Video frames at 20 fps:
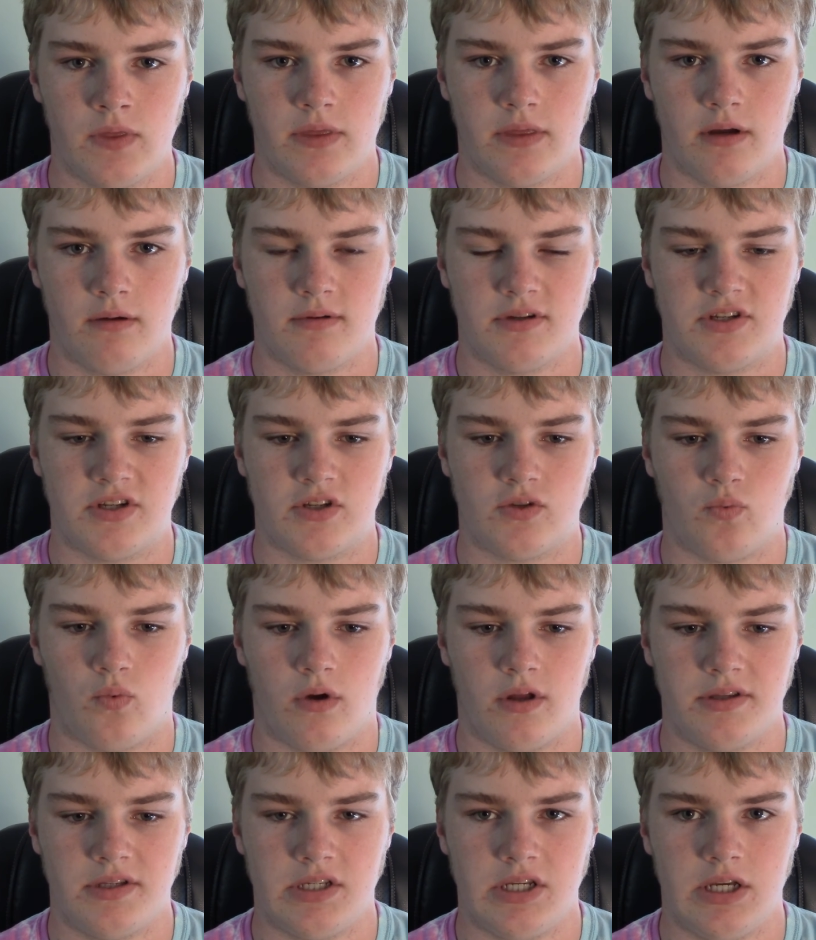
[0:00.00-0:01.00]
There was this
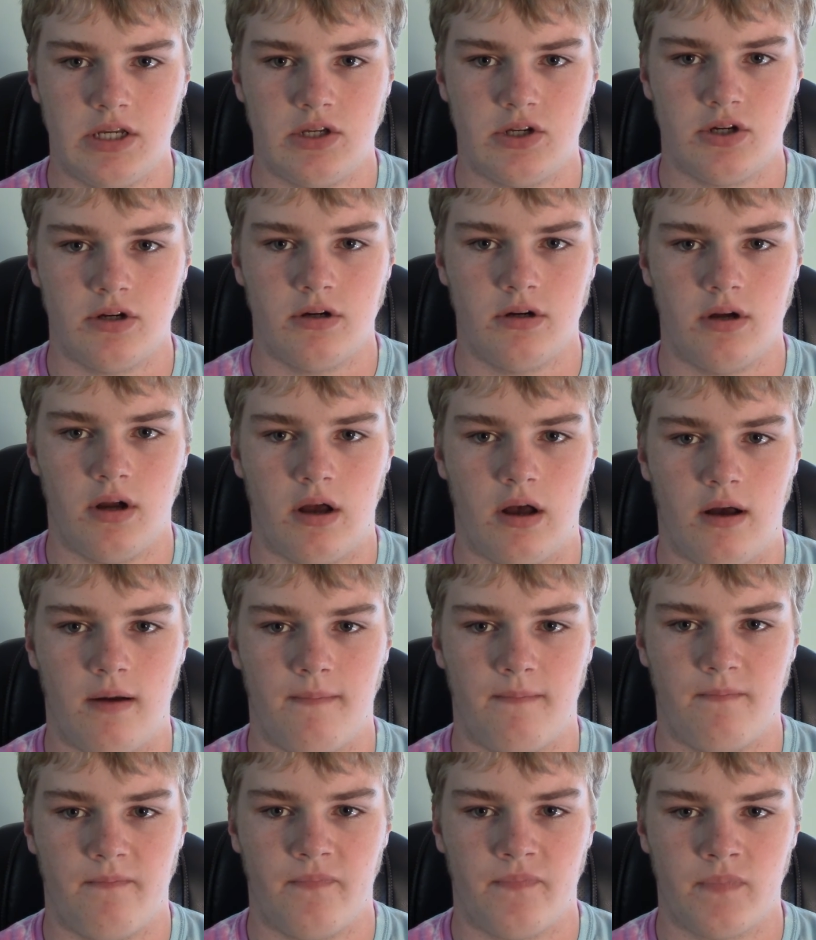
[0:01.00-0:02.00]
one teacher,
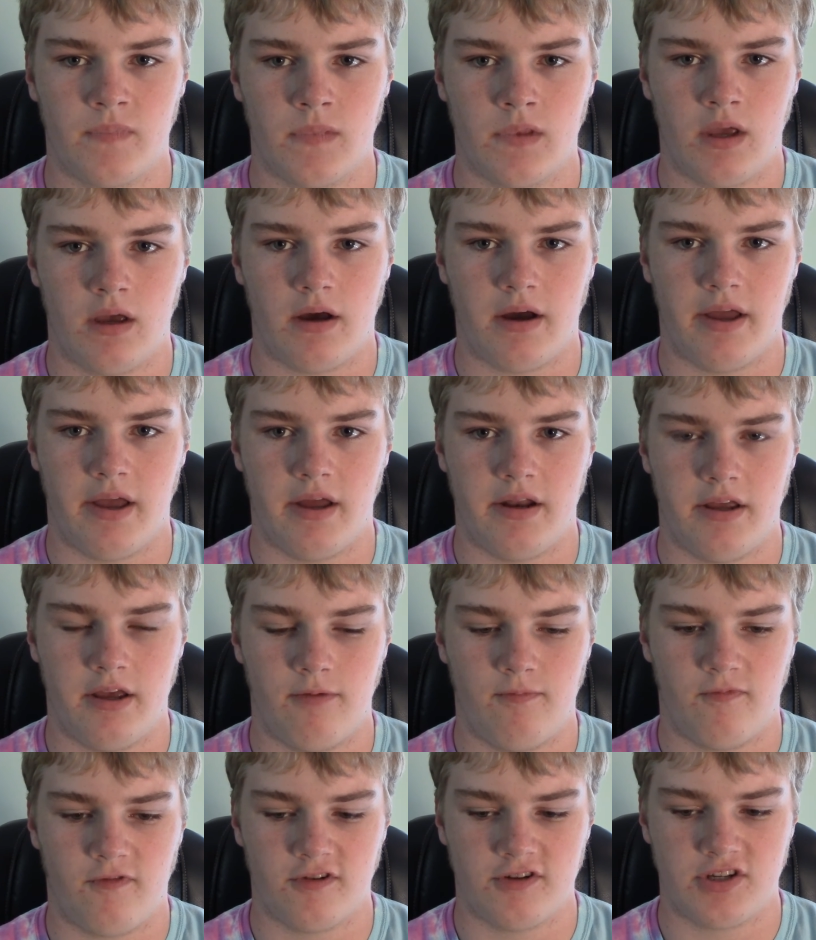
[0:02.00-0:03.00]
I had
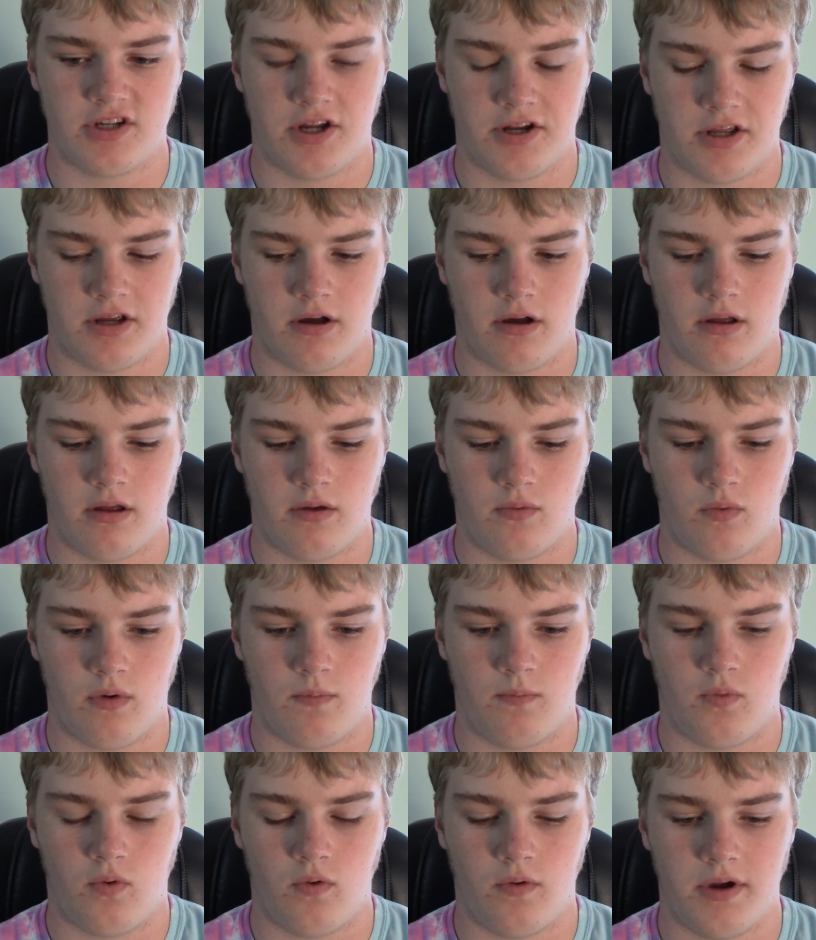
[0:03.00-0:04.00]
him for study hall at
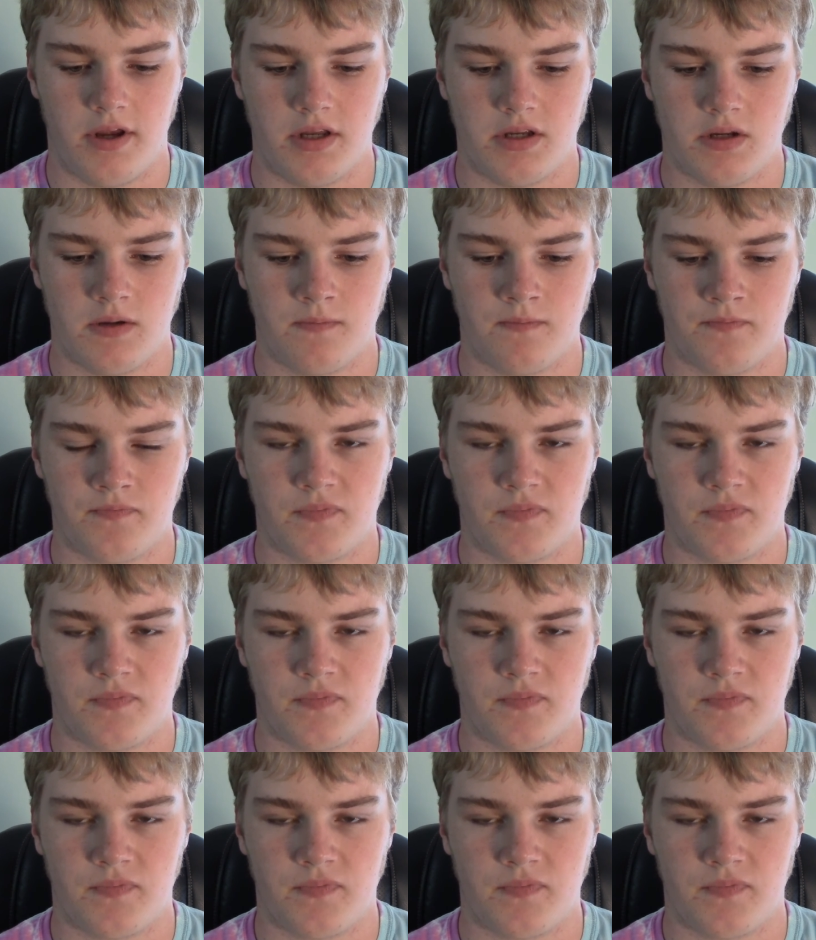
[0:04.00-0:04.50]
one point.